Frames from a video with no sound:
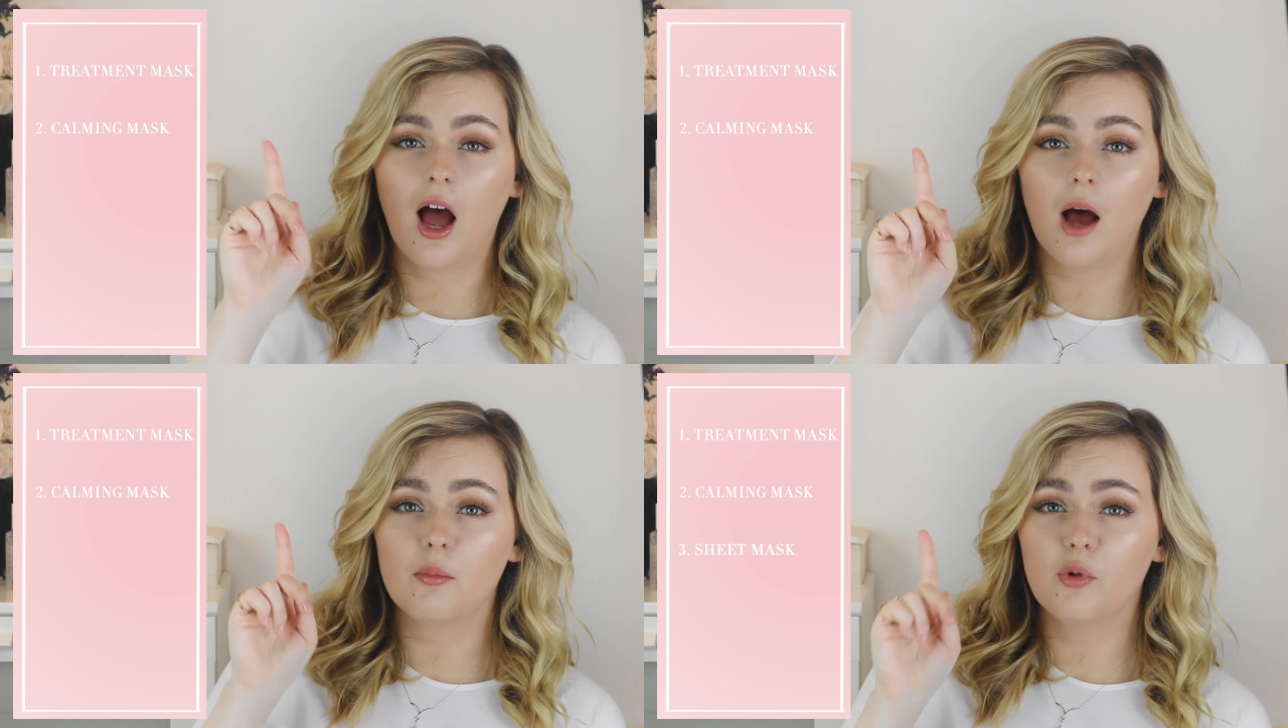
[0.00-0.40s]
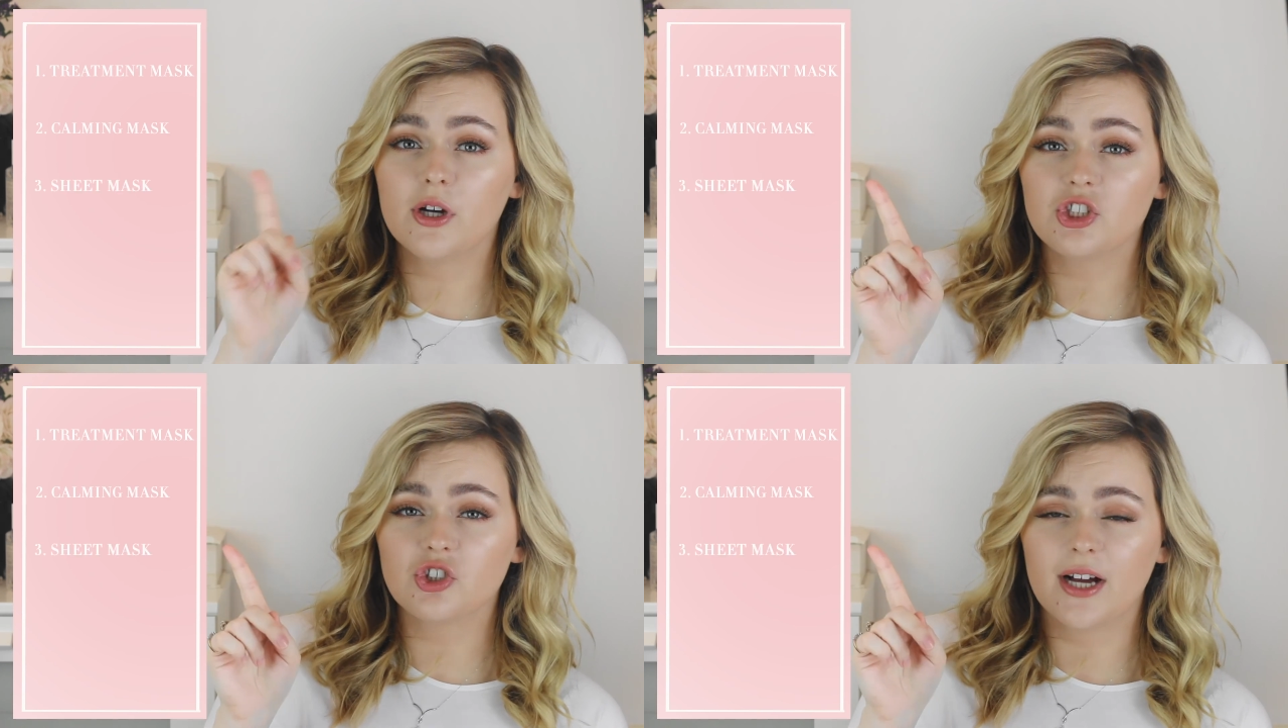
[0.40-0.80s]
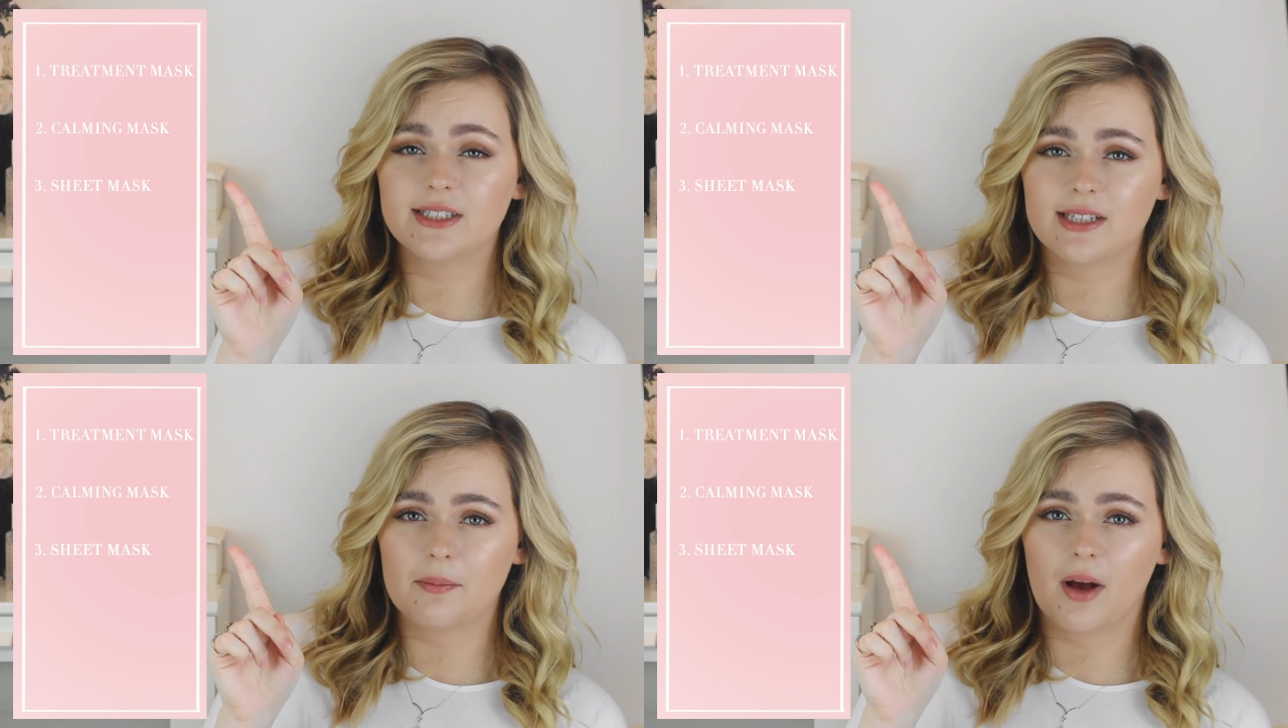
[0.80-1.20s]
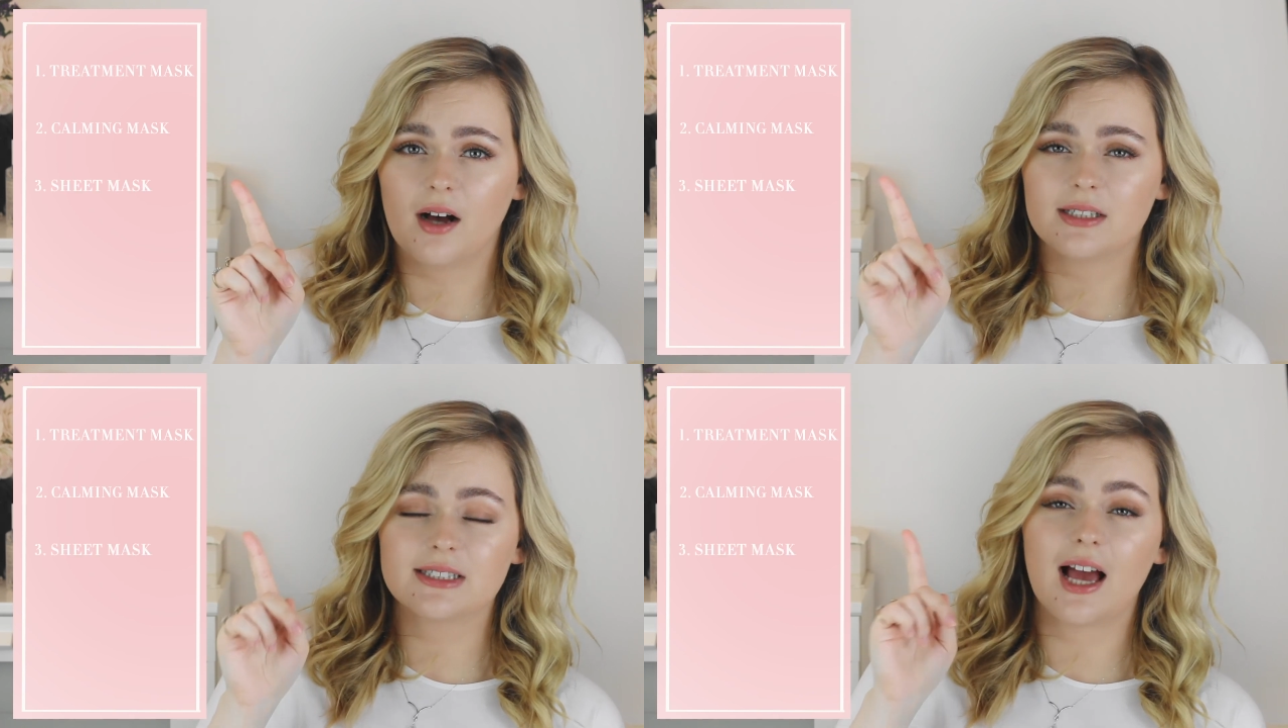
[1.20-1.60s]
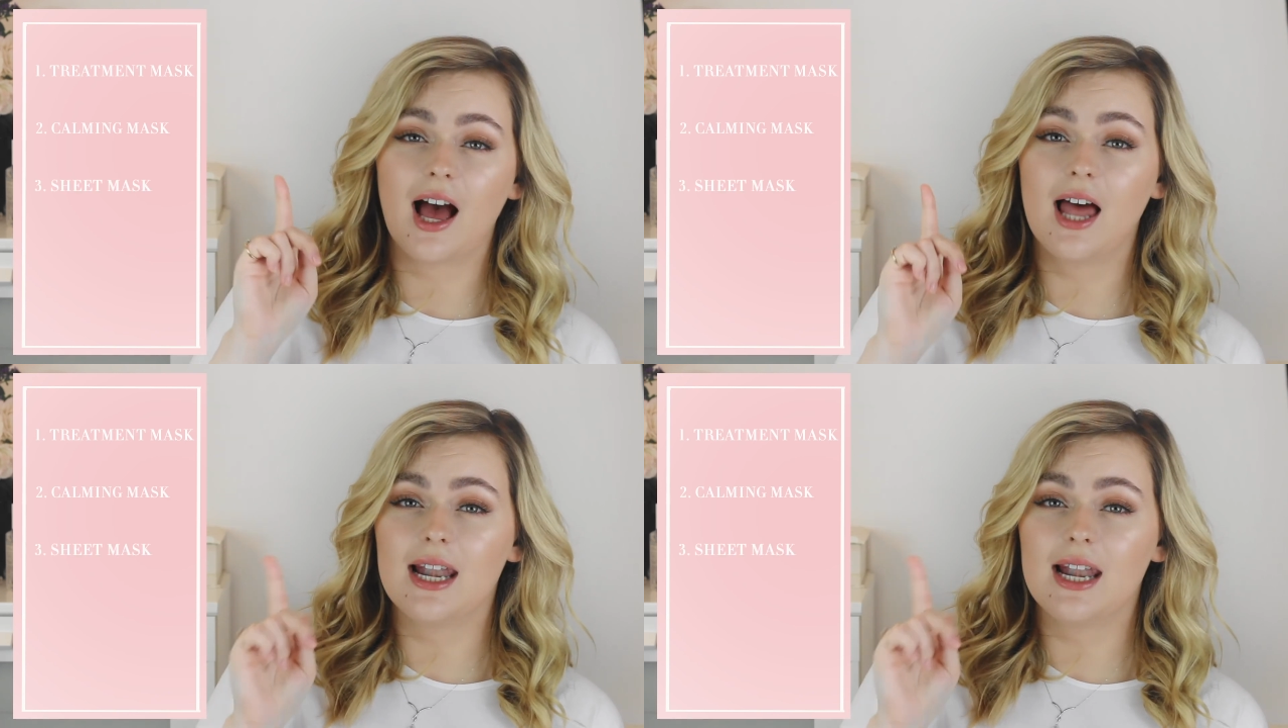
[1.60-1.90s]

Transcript: a moisturizing mask, a